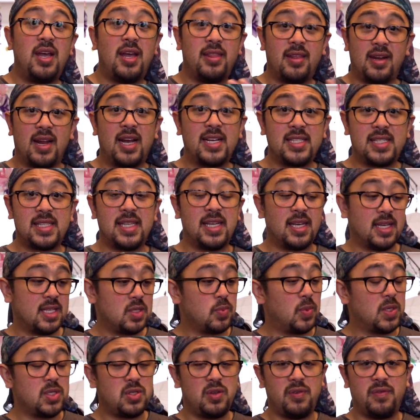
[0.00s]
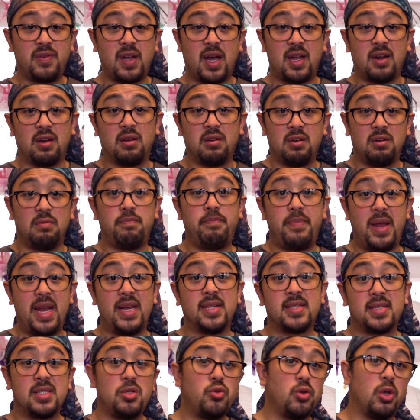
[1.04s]
And the nice thing is once you've got a good
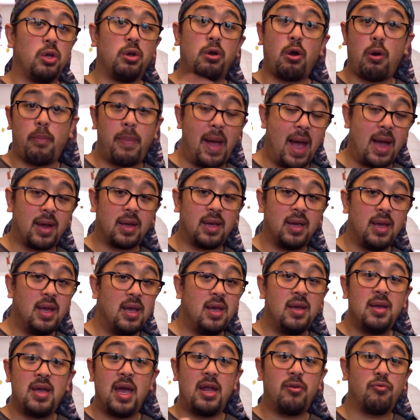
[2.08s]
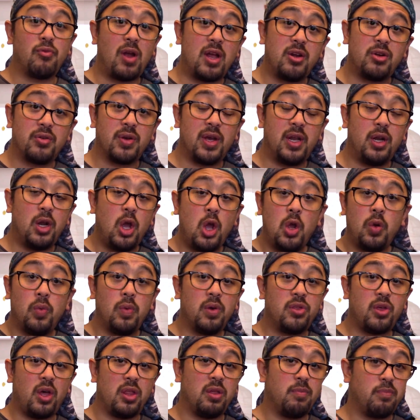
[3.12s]
base, you can go back and render it
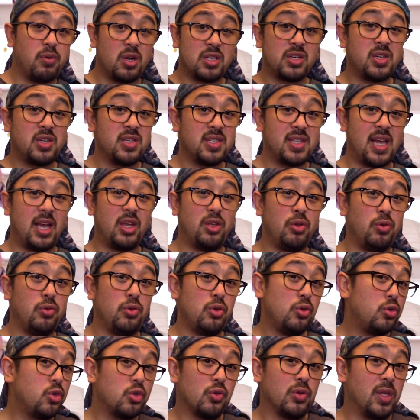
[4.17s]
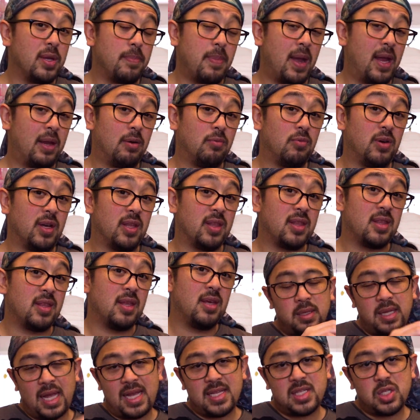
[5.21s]
with all the brushes that you usually paint with.
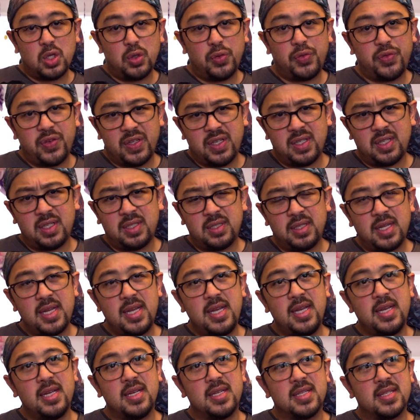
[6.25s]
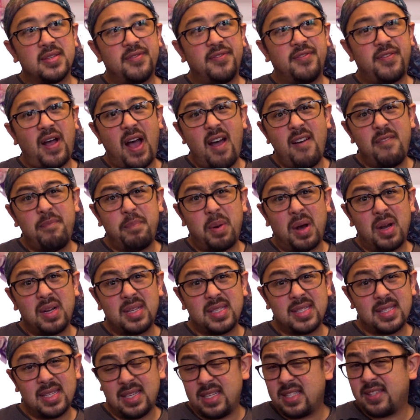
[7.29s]
Lasso Fill is five
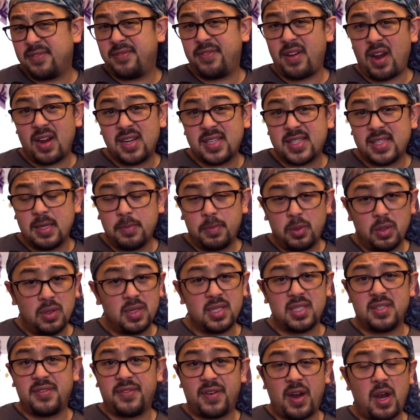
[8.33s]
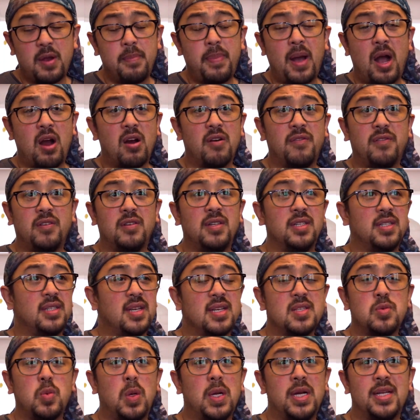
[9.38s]
bucks. It's very simple. It's very powerful. It
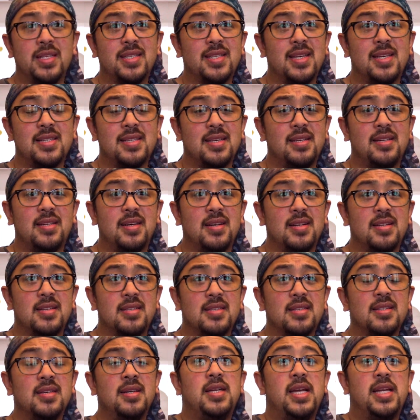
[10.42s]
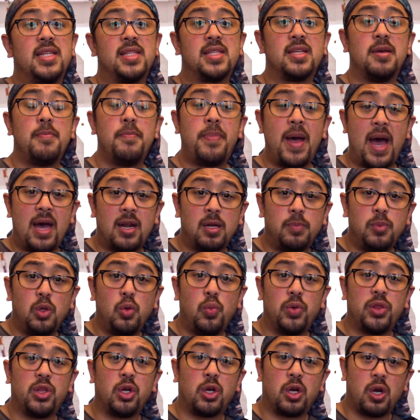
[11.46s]
does what it says it does. It's compatible
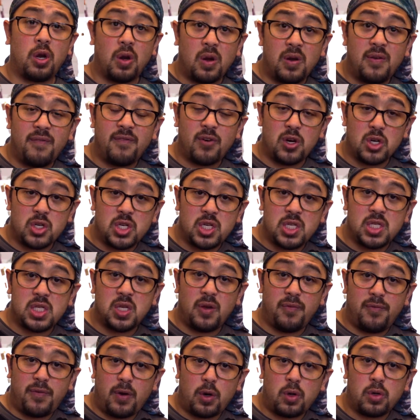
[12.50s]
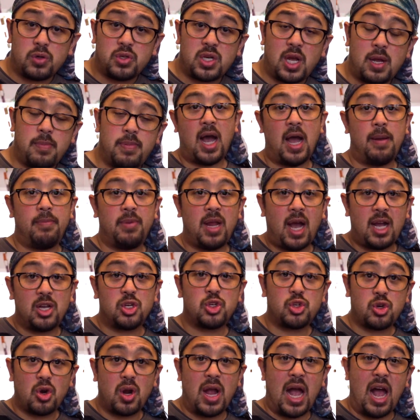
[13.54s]
with the current versions of Photoshop. I'm not
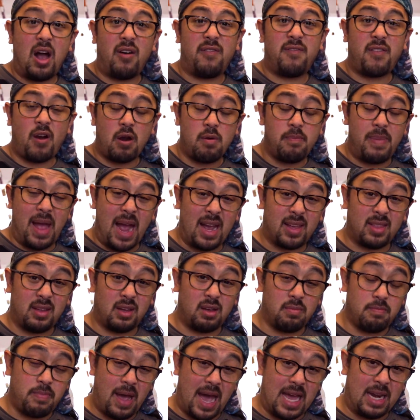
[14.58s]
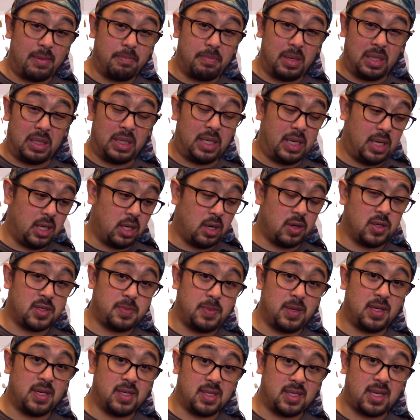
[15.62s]
sure how far back the compatibility goes
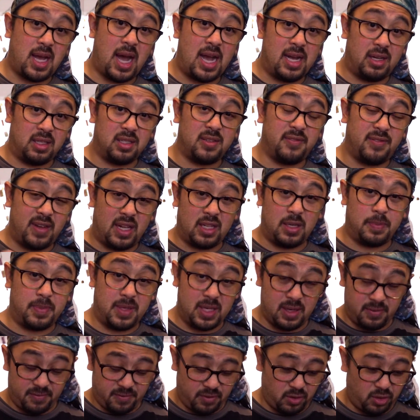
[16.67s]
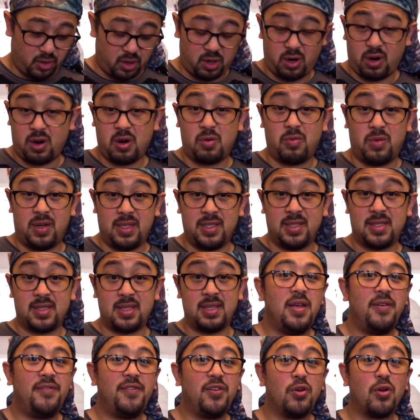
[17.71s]
because Kyle developed it for the current ones.
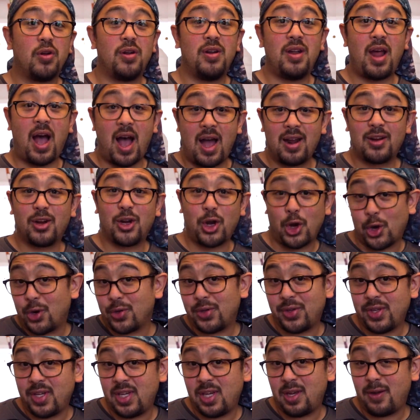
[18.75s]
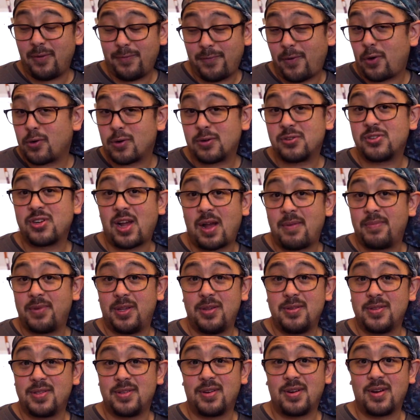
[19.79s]
If you're not currently a Photoshop
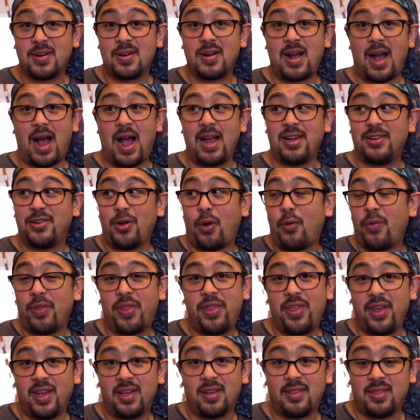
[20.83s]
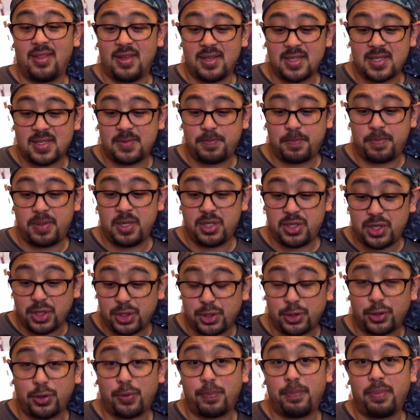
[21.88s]
user, I don't think this
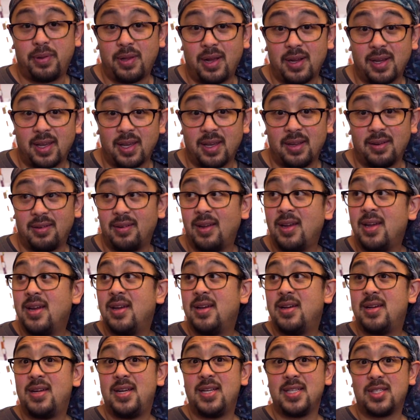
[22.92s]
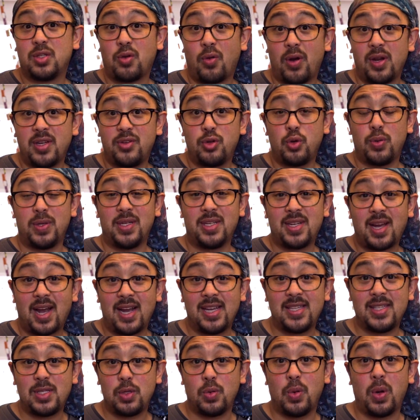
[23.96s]
particular plugin is going to
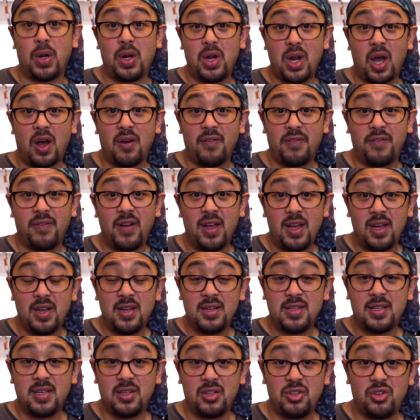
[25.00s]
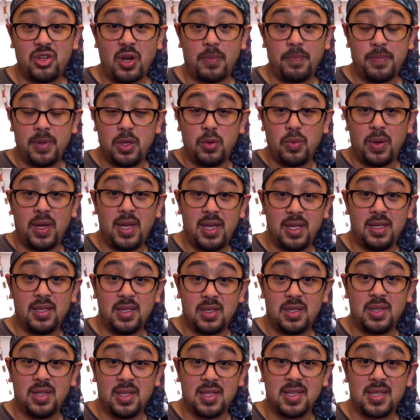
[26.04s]
entice you enough to jump you
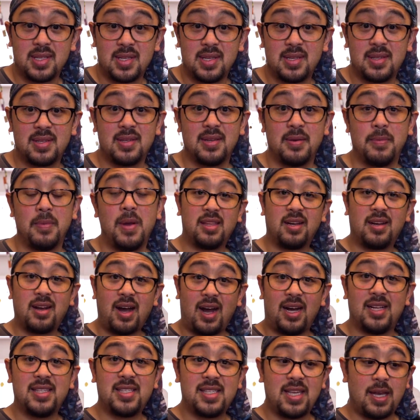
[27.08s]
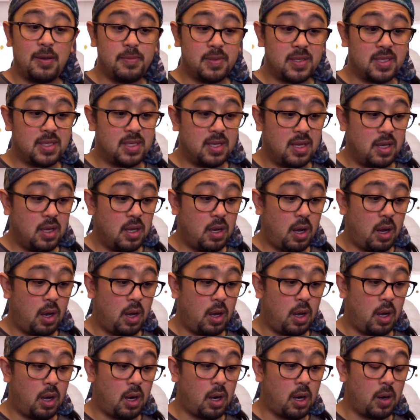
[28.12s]
into the system. The concepts
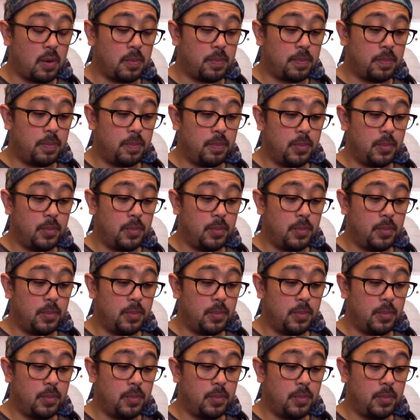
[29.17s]
are